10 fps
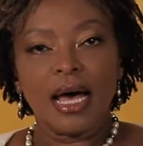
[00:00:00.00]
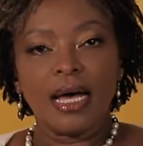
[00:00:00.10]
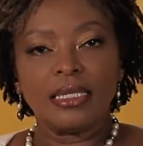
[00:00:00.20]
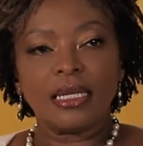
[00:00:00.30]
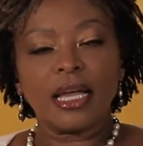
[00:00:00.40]

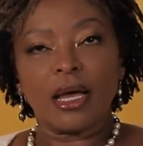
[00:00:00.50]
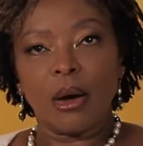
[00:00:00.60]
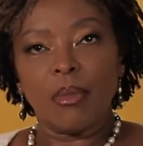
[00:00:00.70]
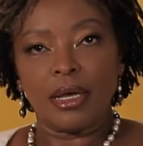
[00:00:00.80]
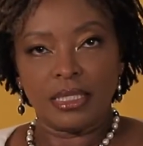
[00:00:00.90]
And I
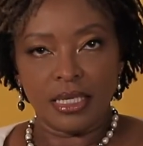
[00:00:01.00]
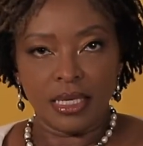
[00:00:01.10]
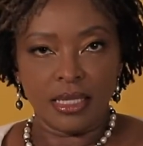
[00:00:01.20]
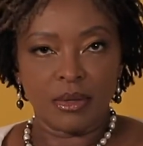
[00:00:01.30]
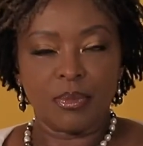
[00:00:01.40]
cut my
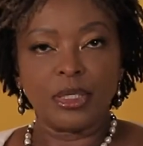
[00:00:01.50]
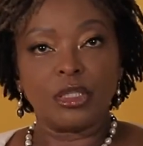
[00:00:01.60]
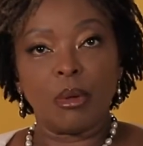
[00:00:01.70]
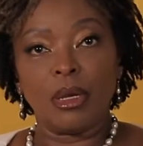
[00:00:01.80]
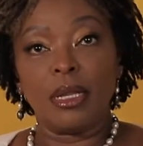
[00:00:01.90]
teeth
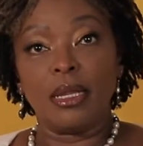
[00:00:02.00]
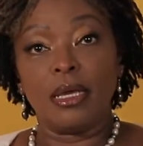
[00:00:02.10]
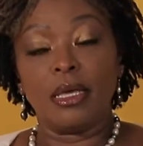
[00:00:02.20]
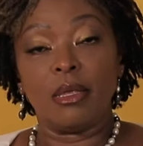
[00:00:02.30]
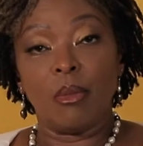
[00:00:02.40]

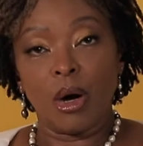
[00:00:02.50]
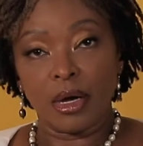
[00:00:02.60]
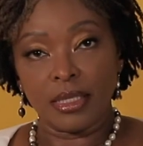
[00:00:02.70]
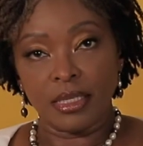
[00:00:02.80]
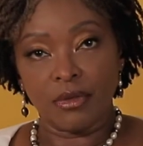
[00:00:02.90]
predominantly in the
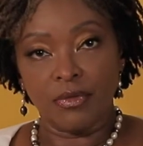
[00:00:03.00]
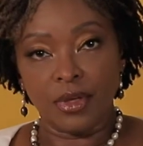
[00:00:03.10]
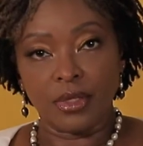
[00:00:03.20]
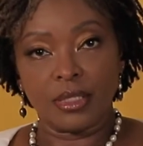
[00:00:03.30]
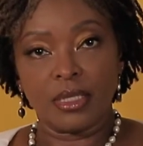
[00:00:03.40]
marketing
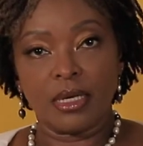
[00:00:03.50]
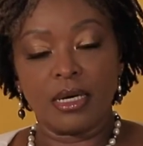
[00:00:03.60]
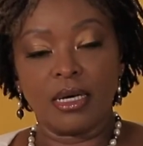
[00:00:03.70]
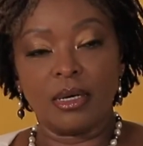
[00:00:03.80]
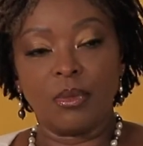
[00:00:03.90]
field.
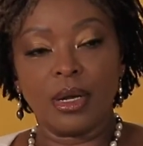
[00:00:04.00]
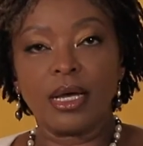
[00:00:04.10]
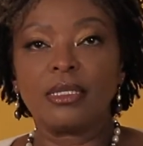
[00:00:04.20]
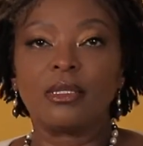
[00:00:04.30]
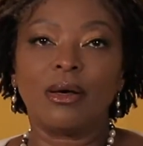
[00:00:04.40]
When
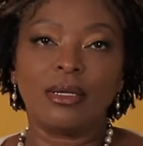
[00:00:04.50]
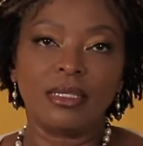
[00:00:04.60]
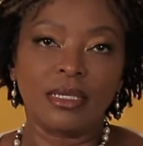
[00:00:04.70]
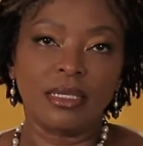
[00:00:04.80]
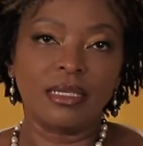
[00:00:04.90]
I
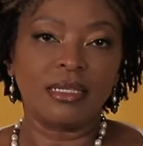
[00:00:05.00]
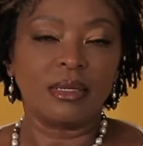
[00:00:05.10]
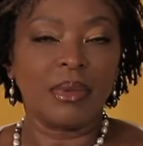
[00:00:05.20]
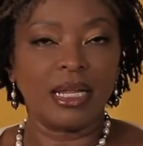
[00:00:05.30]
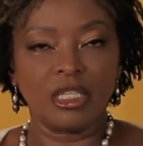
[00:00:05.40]
started
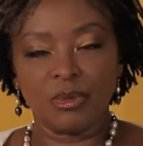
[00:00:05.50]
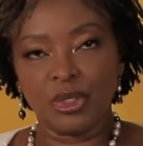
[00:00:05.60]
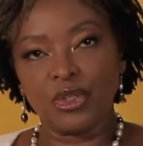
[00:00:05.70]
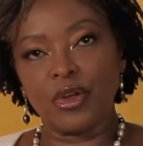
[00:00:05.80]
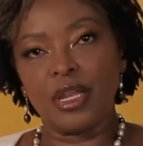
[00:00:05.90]
as a
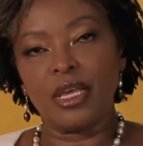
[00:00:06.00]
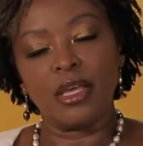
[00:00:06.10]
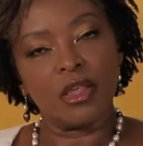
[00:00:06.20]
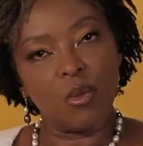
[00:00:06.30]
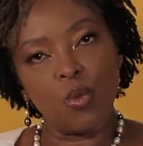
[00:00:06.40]
management
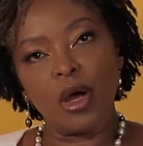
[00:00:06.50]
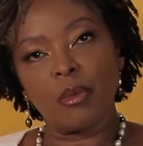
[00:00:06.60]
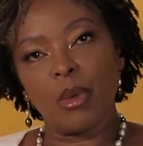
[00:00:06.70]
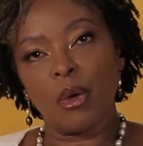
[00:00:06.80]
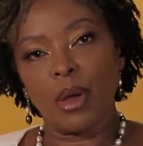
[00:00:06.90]
trainee, then
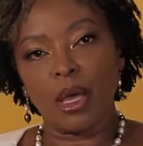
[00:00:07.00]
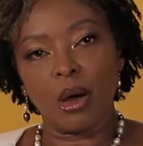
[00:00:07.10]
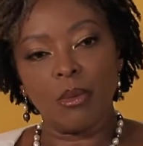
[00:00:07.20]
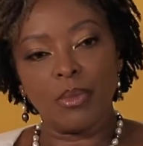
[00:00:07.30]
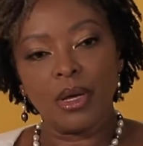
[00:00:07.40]
worked my way
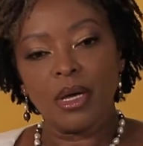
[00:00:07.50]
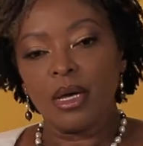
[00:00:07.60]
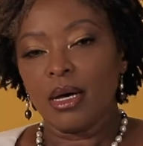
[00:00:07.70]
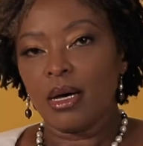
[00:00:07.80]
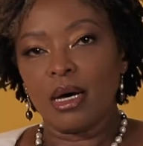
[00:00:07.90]
up,
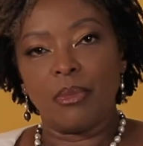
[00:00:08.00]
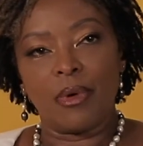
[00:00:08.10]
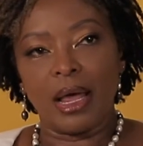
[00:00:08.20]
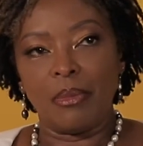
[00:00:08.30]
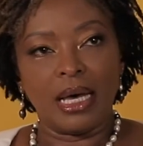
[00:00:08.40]

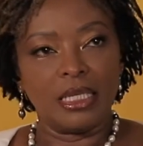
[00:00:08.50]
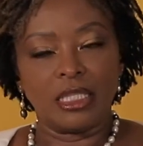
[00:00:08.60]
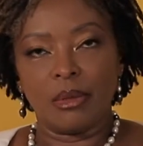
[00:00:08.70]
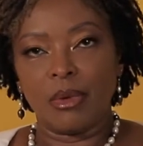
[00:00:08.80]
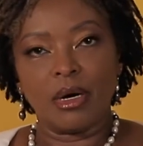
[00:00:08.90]
brand
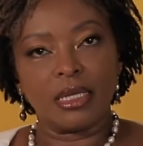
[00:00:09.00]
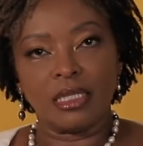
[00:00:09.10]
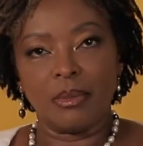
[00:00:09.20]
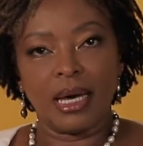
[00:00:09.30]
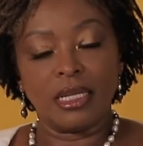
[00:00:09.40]
manager,
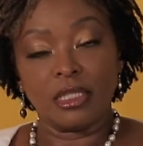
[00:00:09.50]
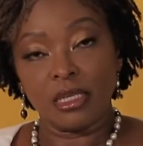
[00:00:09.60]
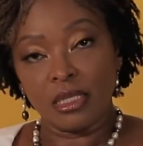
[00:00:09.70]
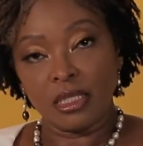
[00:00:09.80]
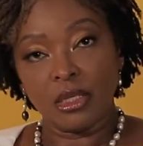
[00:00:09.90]
marketing
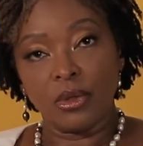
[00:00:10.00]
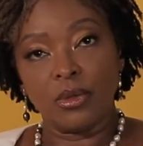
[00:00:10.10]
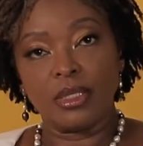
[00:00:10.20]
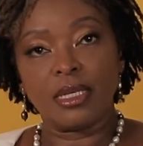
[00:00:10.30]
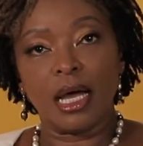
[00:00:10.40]
manager,
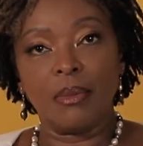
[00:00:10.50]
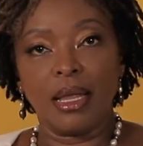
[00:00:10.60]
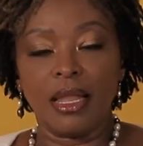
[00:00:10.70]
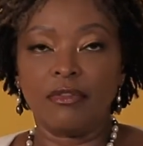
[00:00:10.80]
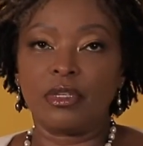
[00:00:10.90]
till the time
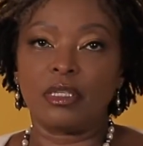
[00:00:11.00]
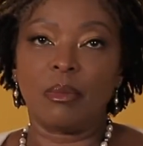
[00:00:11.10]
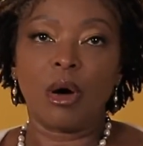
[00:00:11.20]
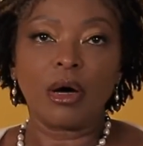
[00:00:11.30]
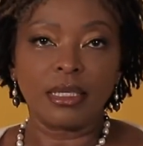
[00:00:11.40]
I left as
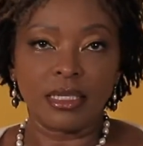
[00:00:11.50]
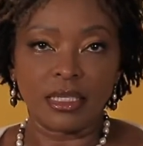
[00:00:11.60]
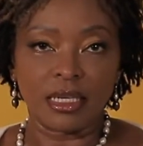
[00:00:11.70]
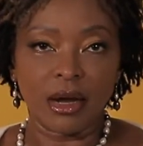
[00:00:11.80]
a marketing